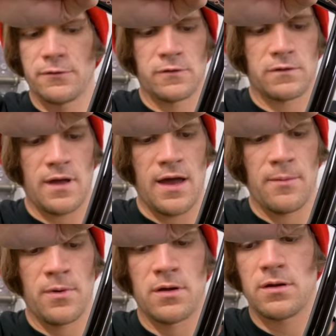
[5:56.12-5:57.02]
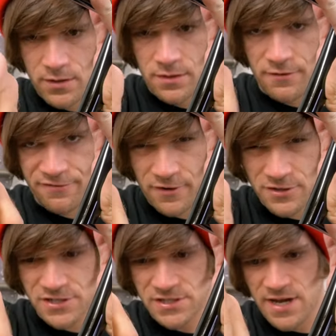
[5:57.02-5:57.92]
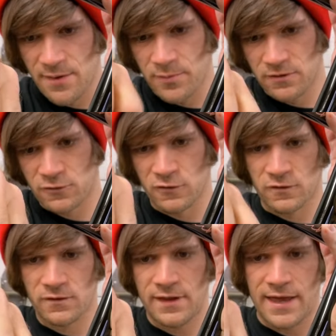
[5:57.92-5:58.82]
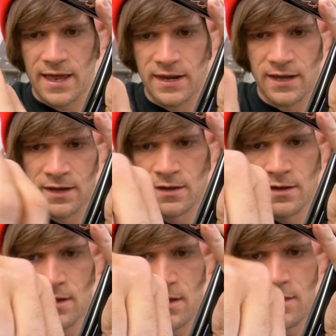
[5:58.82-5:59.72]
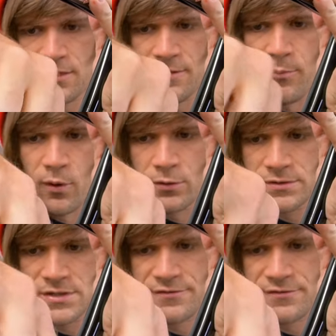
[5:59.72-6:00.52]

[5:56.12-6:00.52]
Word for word: stem. The first step is just getting the bolts